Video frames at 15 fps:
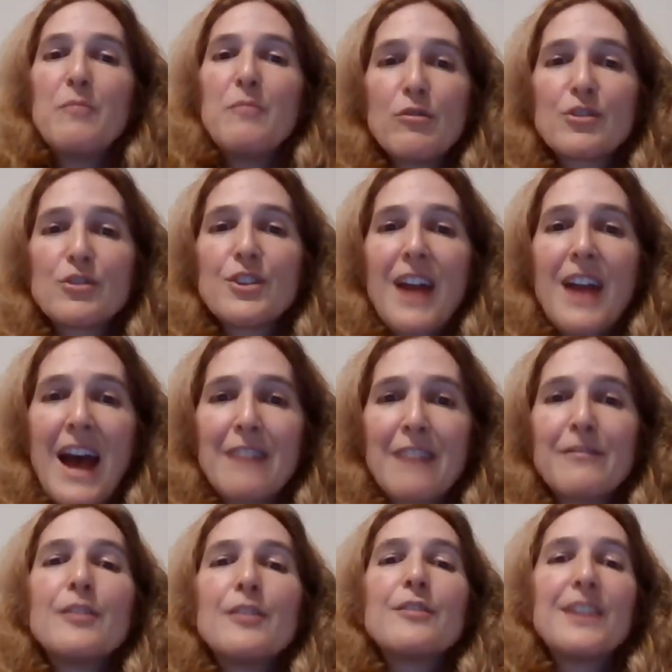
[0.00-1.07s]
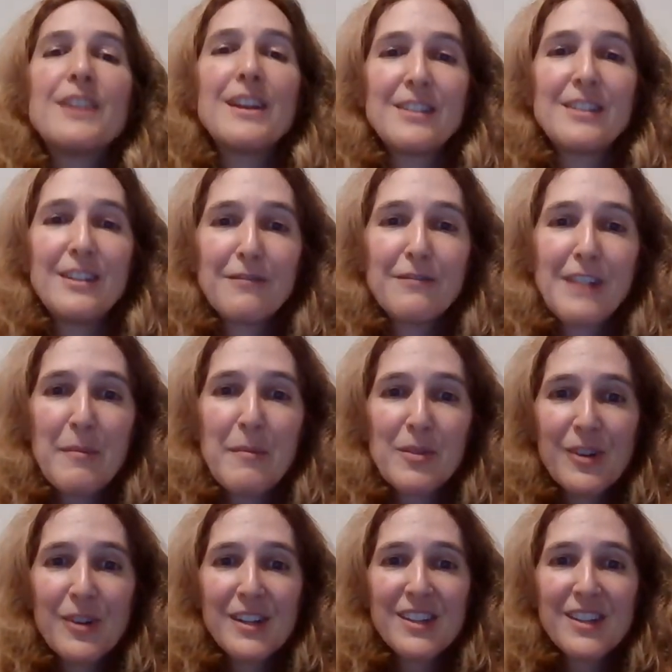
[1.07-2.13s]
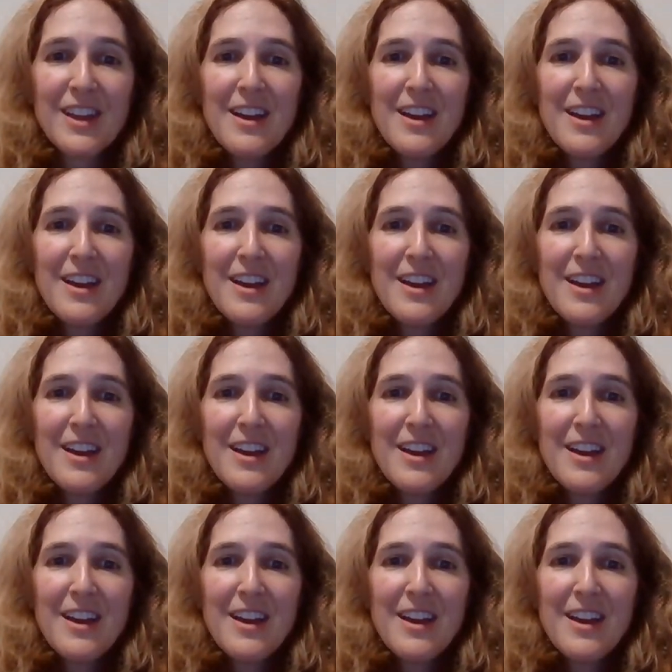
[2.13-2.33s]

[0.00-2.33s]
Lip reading: Motrin, Advil, the anti-inflammatories.